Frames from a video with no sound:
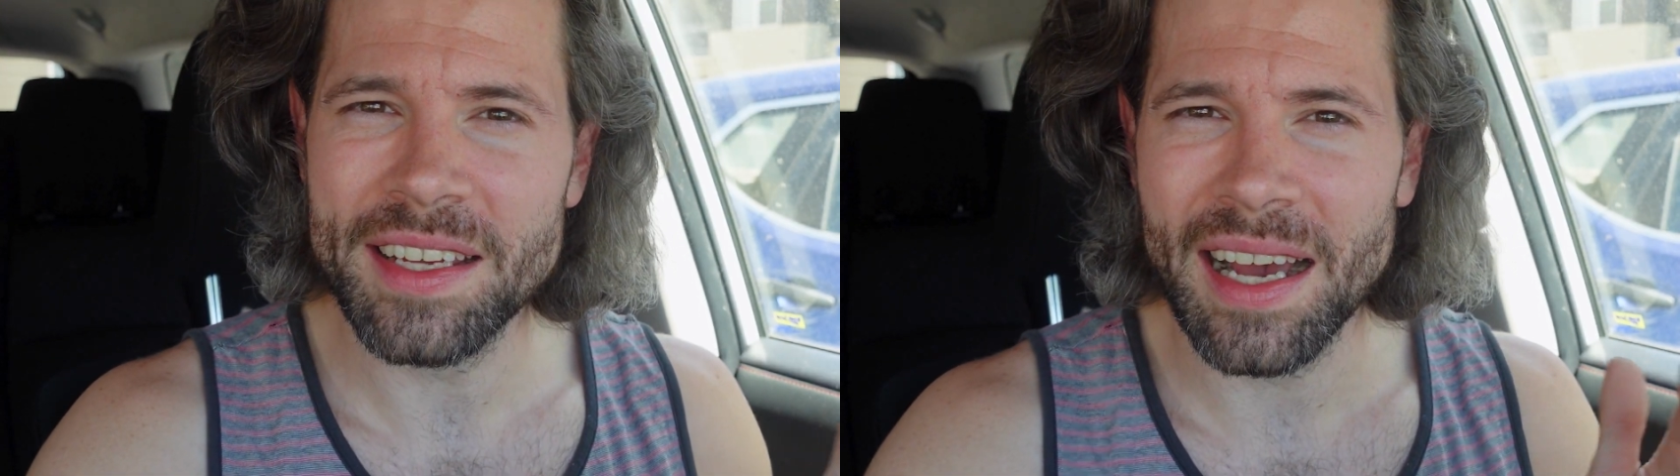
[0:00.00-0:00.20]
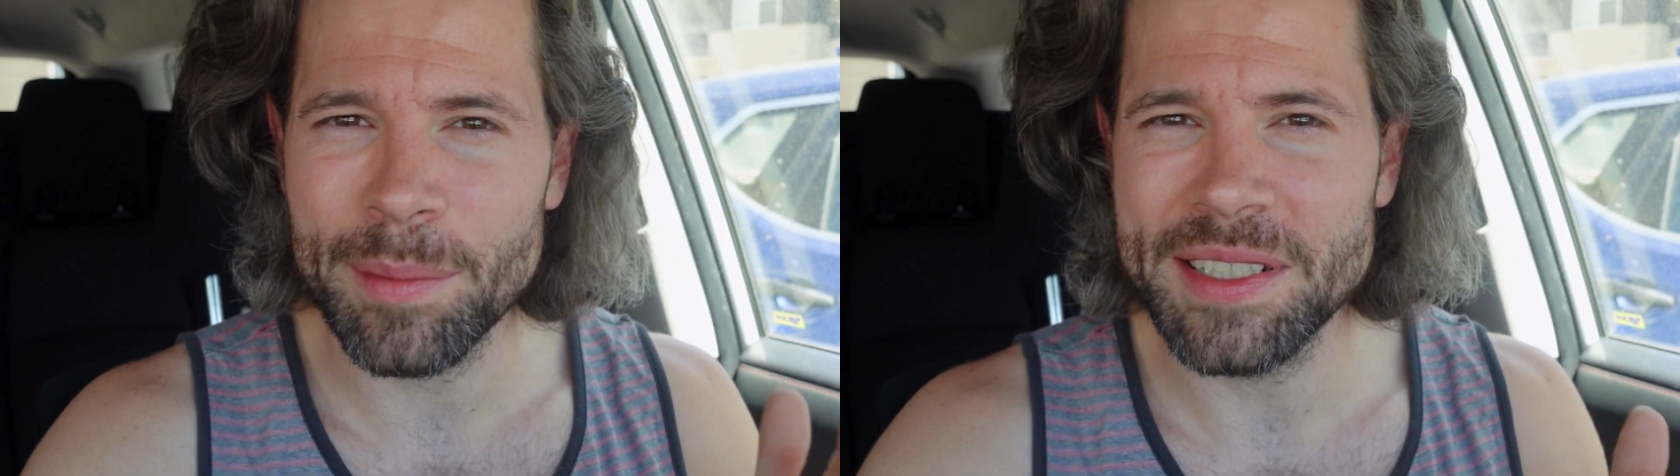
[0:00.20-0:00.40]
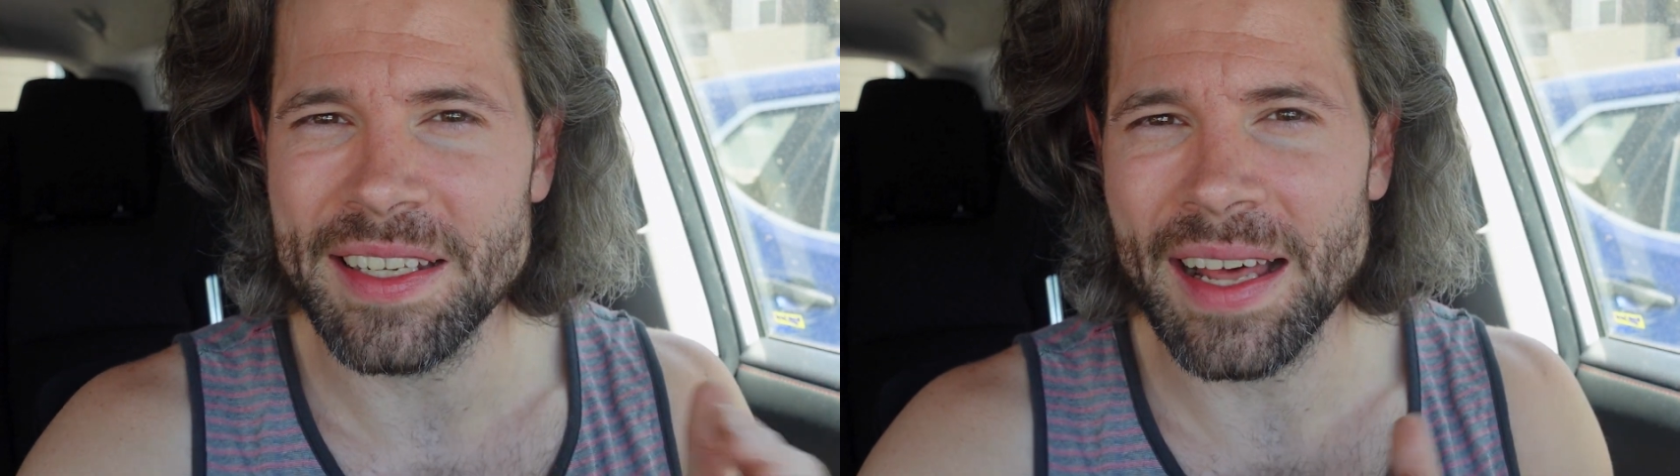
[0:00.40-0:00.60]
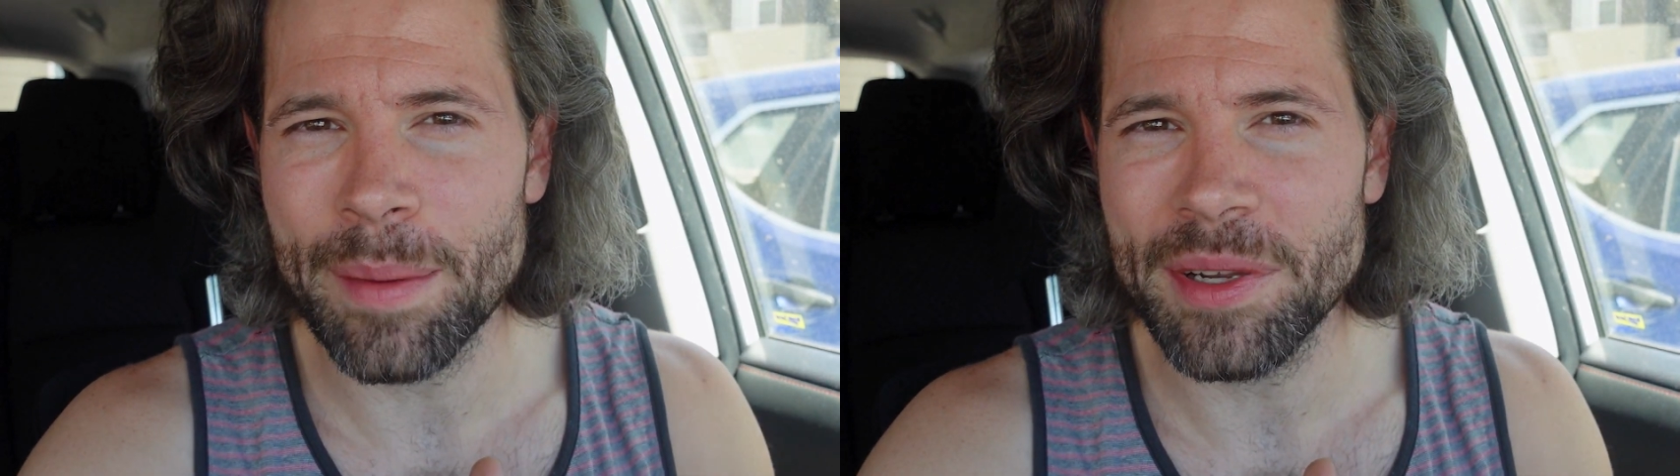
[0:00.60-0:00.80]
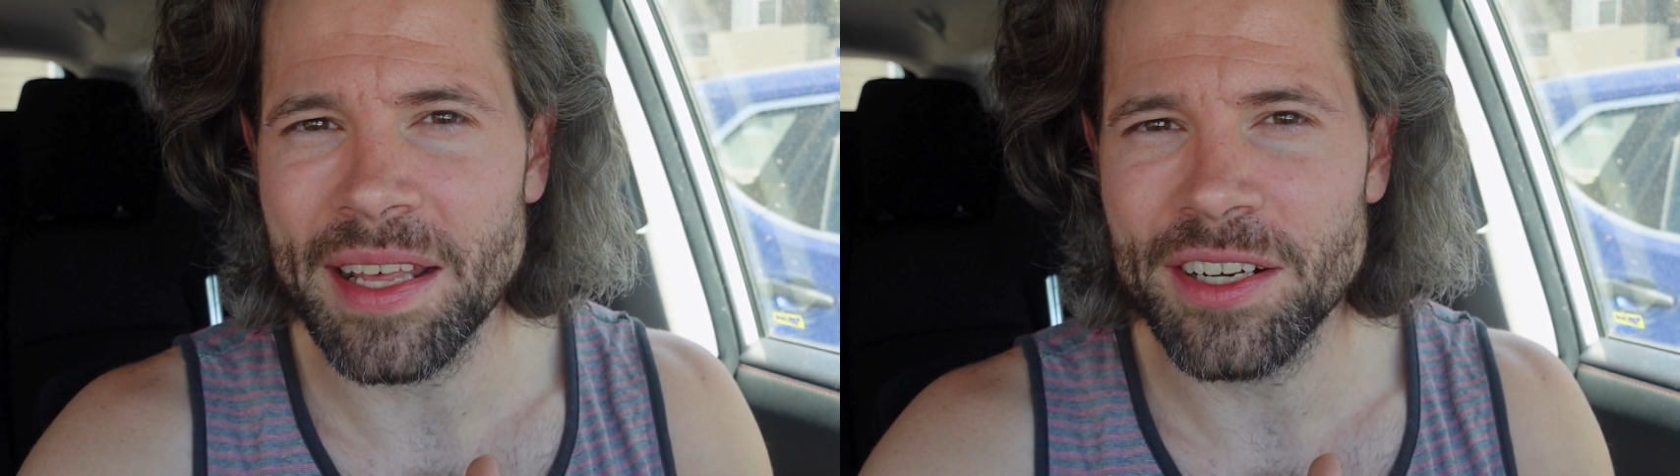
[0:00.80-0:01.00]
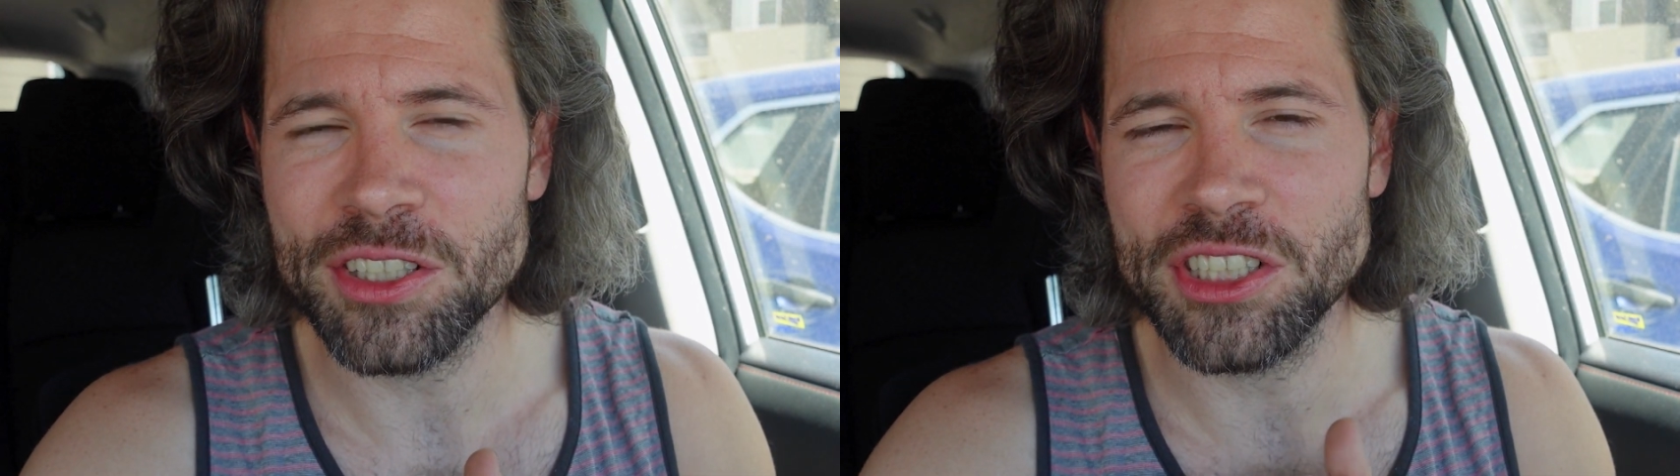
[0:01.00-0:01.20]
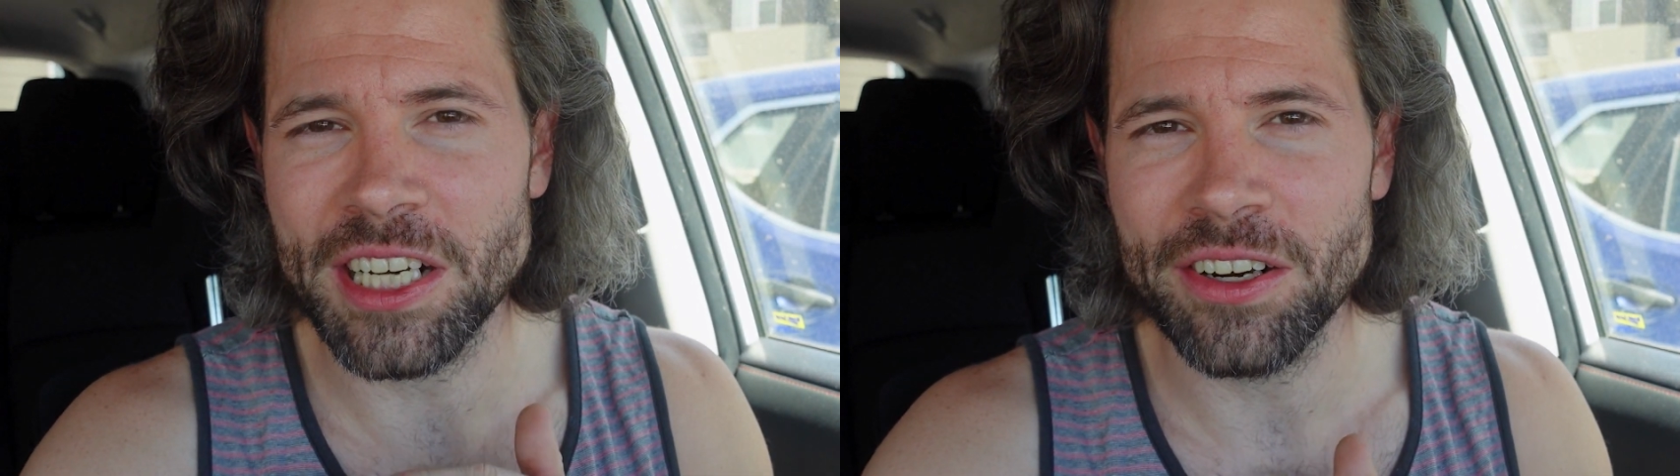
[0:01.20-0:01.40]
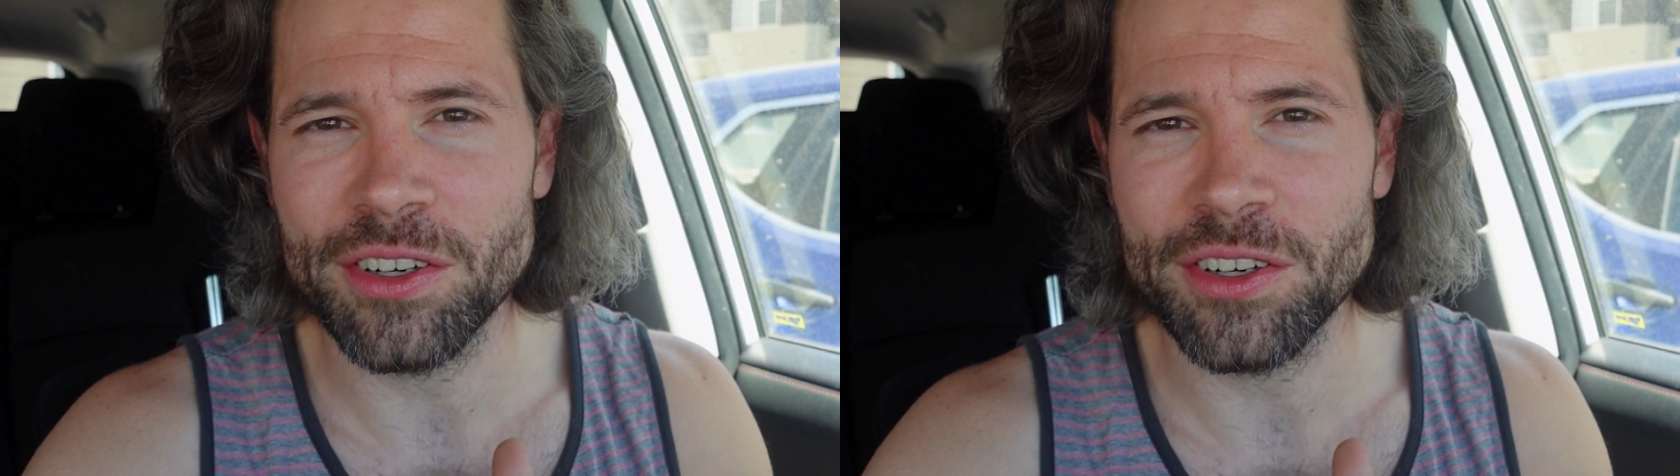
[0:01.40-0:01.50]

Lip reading: common denominator shared